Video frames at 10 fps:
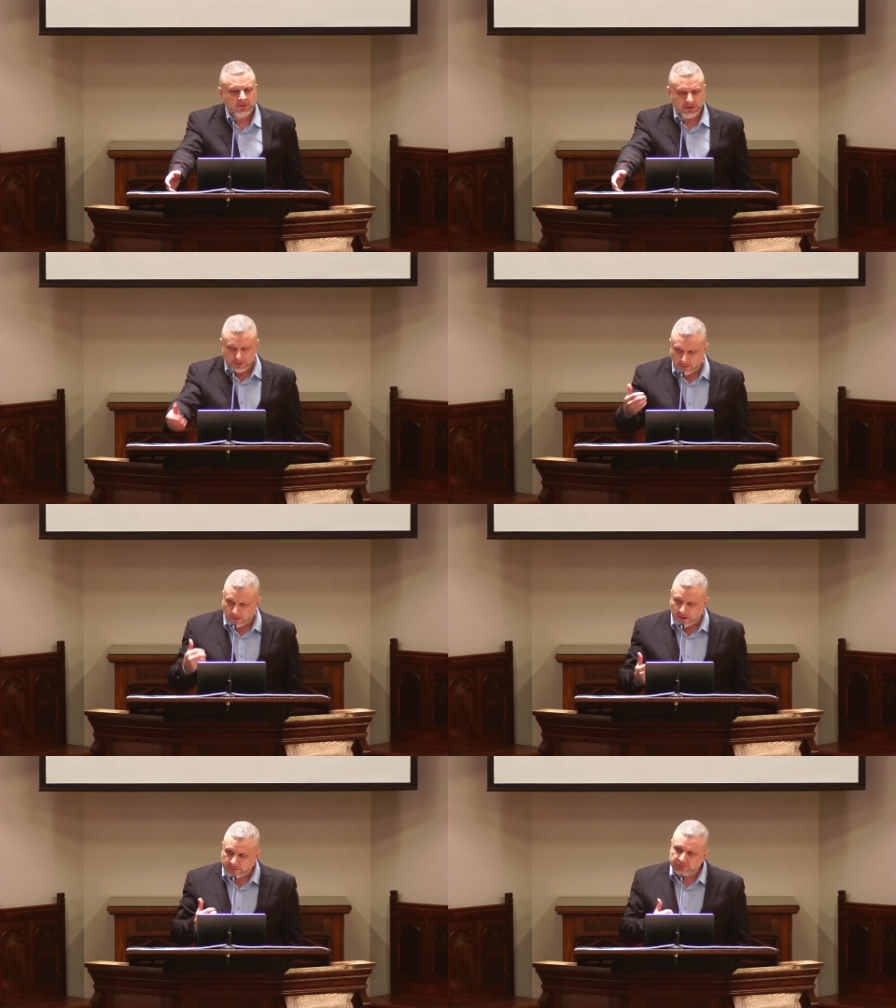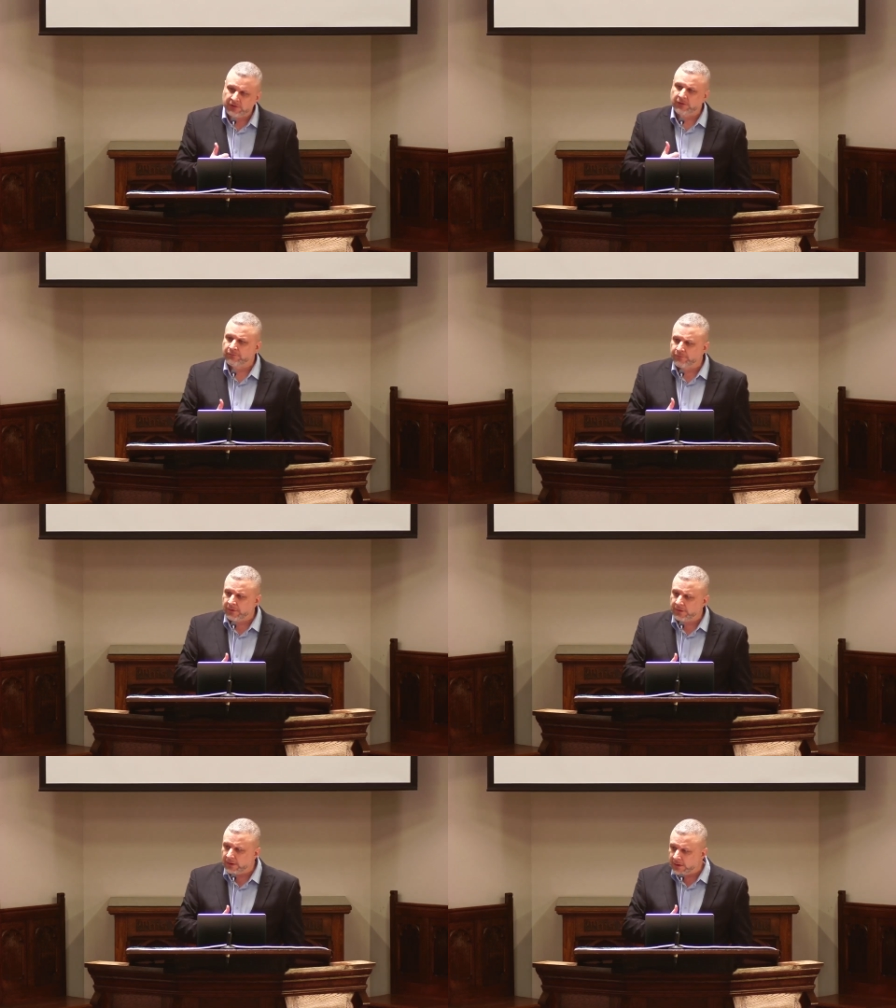in our lives to
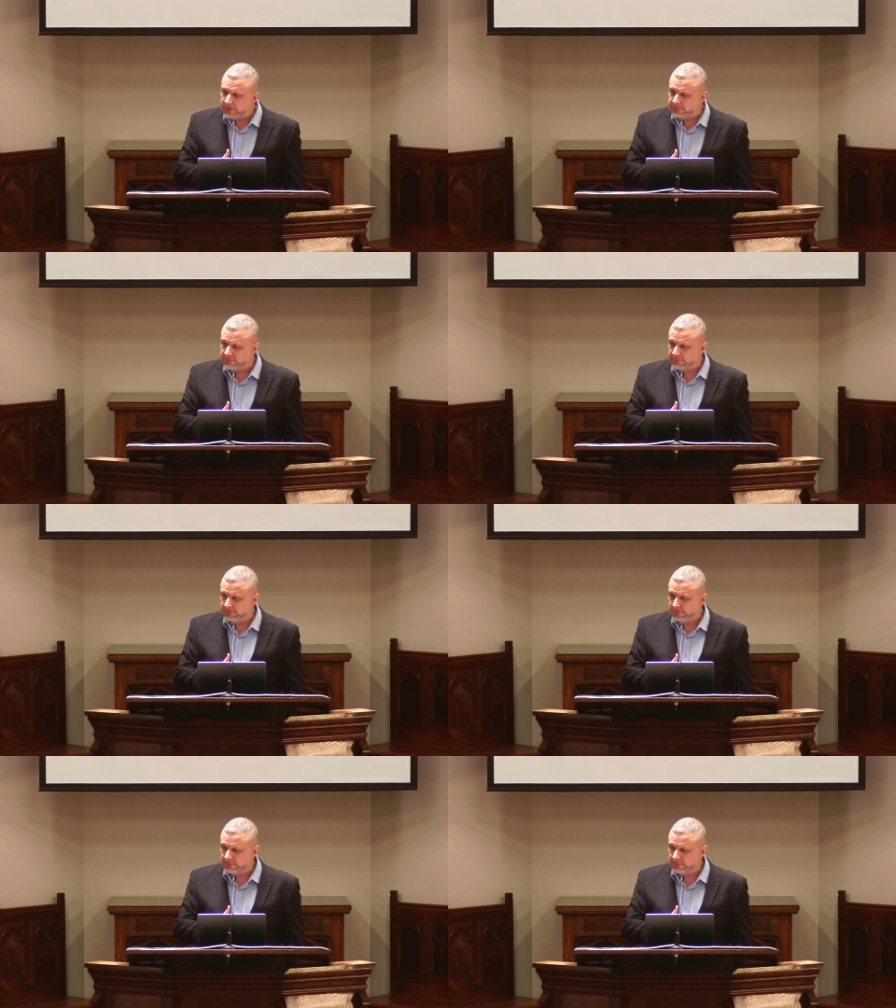confront us.